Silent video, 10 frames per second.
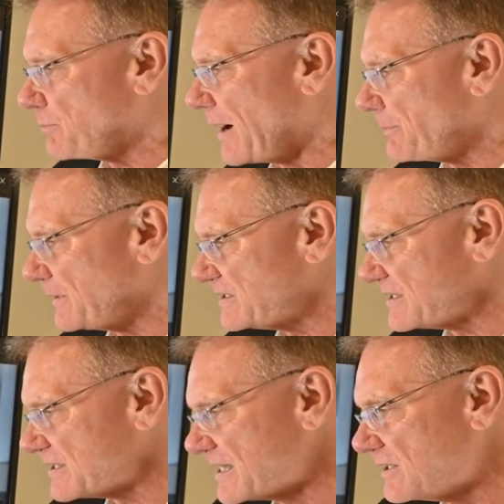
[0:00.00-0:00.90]

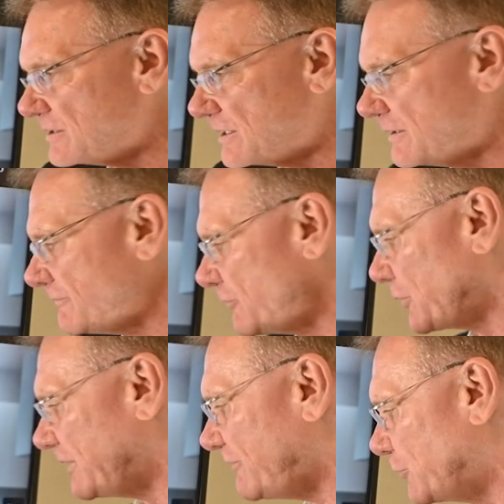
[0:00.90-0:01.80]
properties to sell in
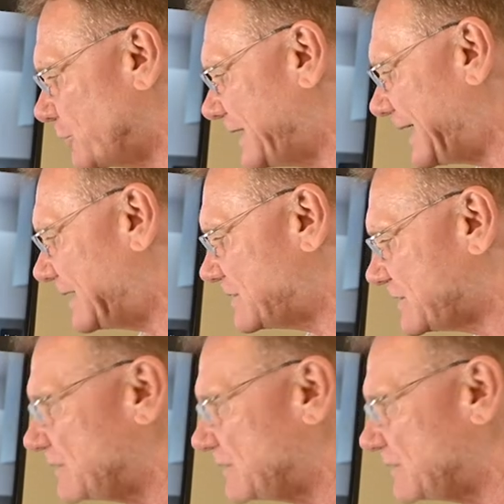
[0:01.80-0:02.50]
44 days.